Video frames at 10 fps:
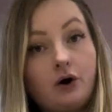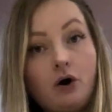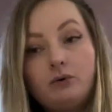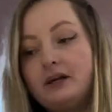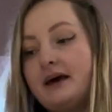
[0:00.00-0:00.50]

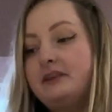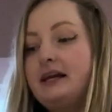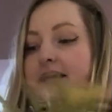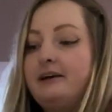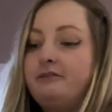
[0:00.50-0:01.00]
gold leather
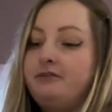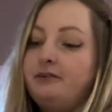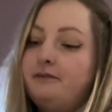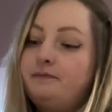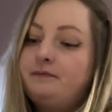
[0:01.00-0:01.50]
leaf.
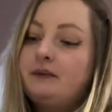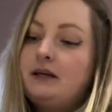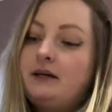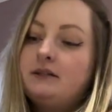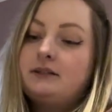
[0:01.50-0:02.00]

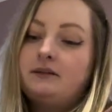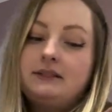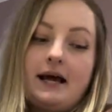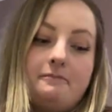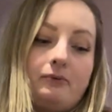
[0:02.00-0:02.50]
So
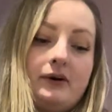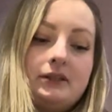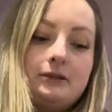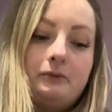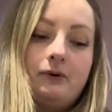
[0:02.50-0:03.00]
same
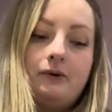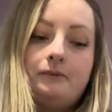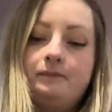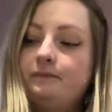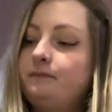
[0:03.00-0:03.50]
principle
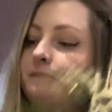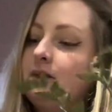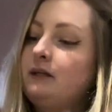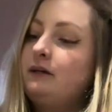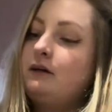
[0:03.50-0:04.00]

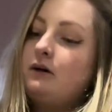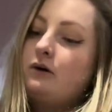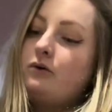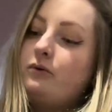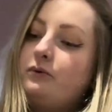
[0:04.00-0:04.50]

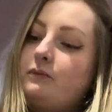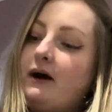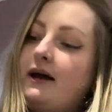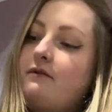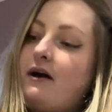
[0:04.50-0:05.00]
all the
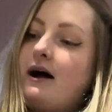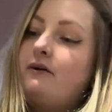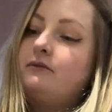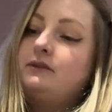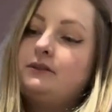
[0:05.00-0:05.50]
way
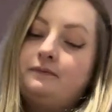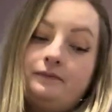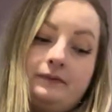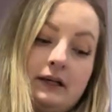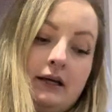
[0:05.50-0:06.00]
around,
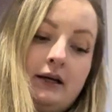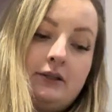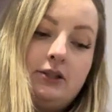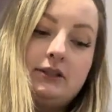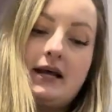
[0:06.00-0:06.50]

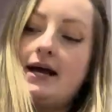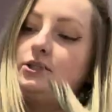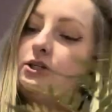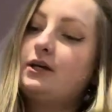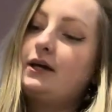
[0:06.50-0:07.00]
just
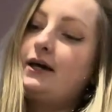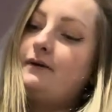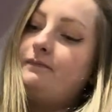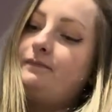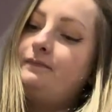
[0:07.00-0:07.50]
edging it,
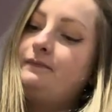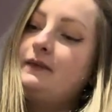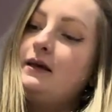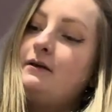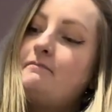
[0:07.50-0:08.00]

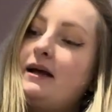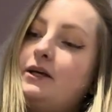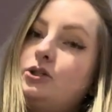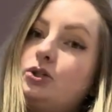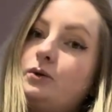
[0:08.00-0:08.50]

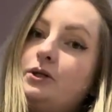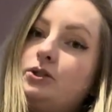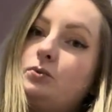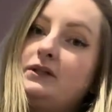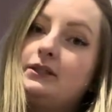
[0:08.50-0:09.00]
making sure you
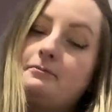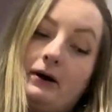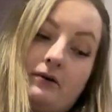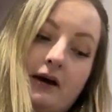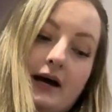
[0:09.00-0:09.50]
twist the
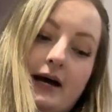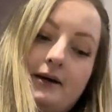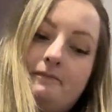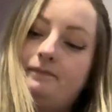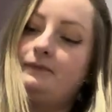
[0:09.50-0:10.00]

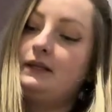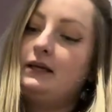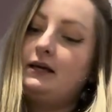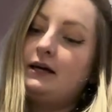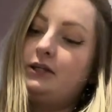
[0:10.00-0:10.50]
bouquet
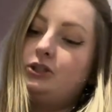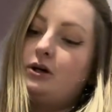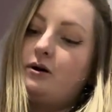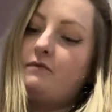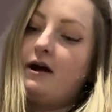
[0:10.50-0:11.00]
as you
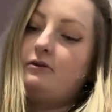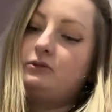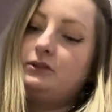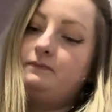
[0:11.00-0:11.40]
go around.